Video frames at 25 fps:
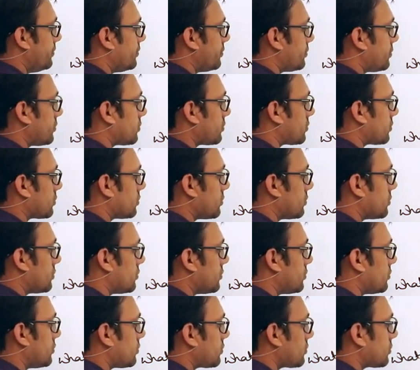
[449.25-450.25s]

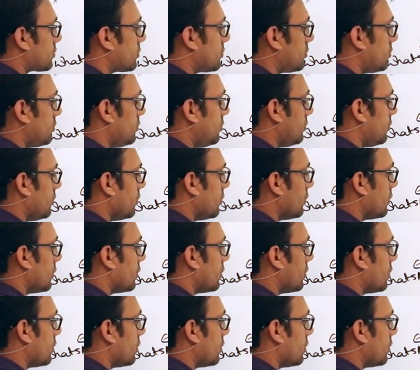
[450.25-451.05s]
Nobody speaks.